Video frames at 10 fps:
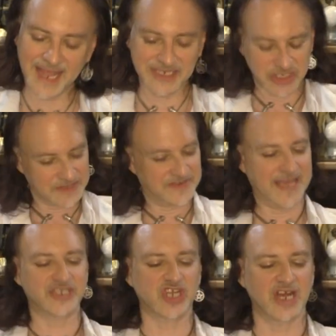angel of
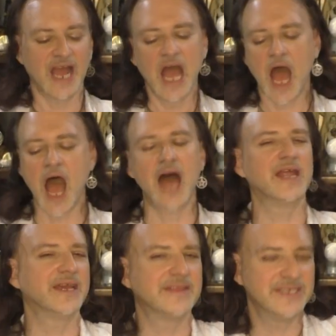nature. I
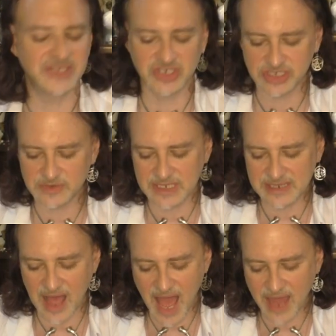like these two a
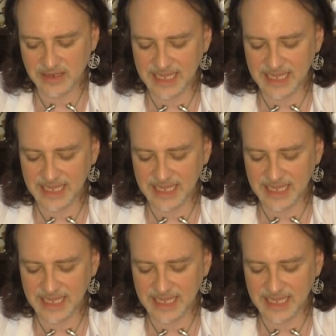lot.